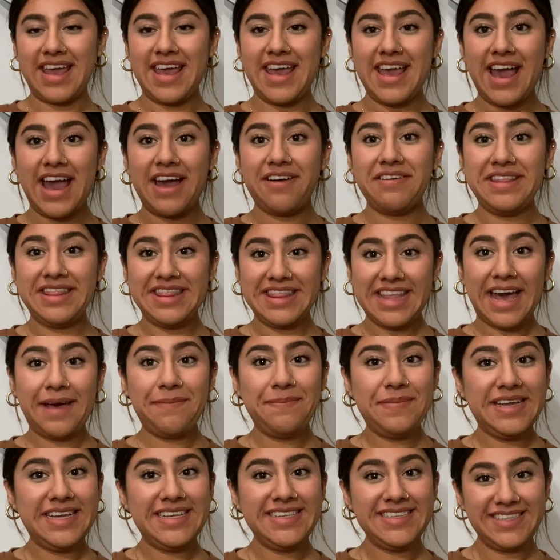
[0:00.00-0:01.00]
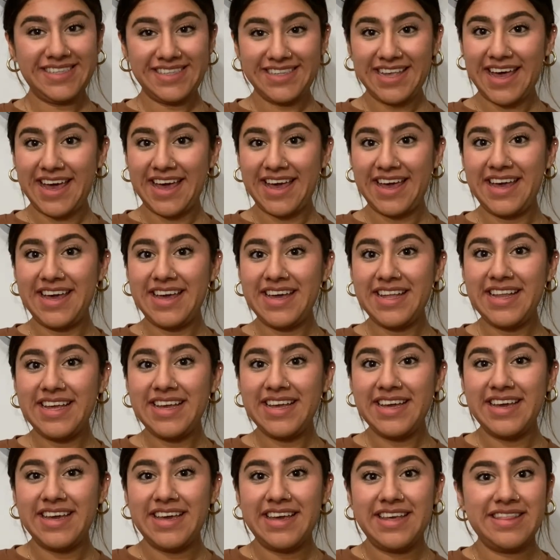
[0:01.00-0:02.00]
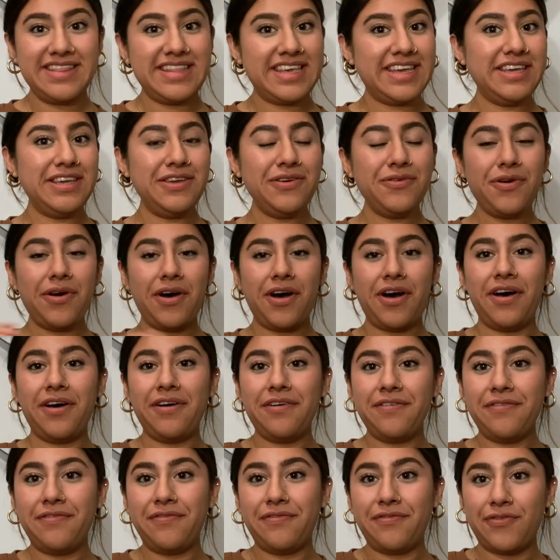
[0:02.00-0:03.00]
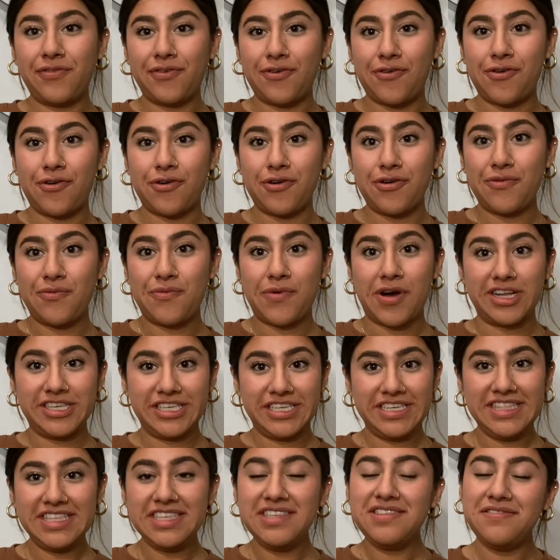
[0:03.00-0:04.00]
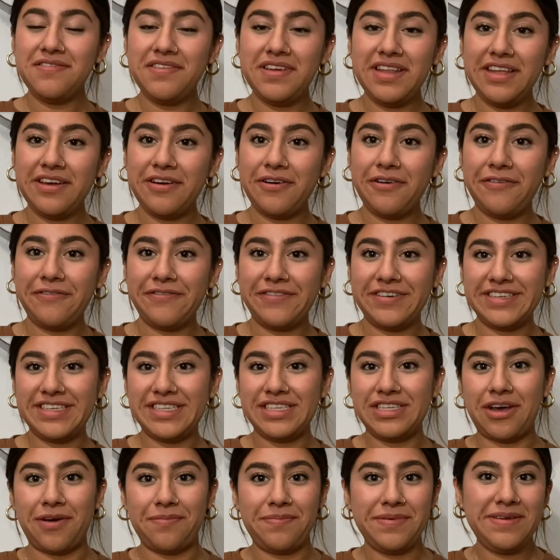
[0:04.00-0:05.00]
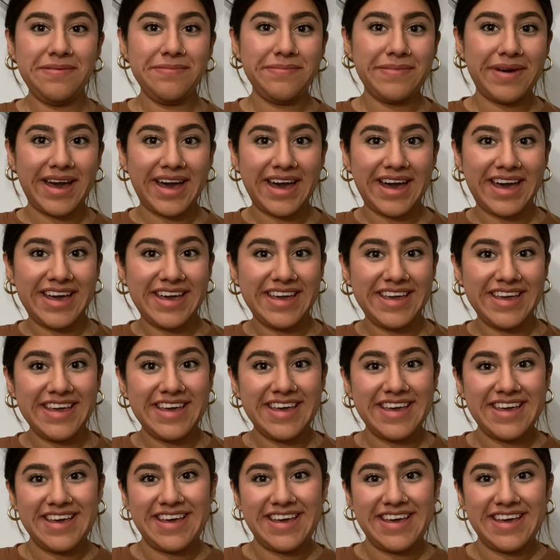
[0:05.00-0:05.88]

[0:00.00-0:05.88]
And with that being said, thank you all for watching this video, for stopping by.